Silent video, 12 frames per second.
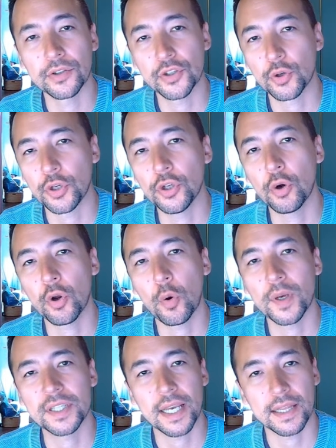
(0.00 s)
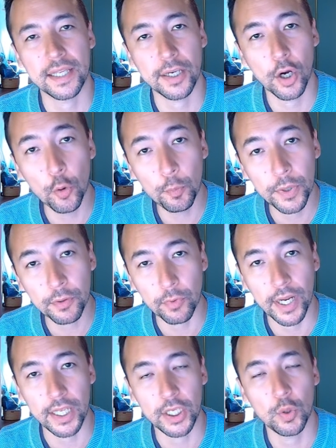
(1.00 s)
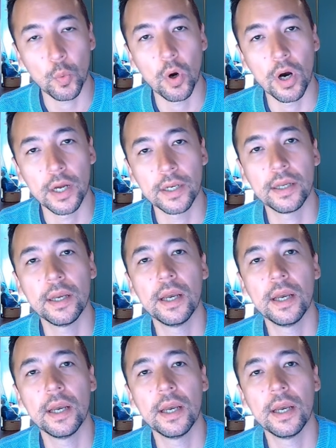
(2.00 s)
so you don't always get the open rate you want,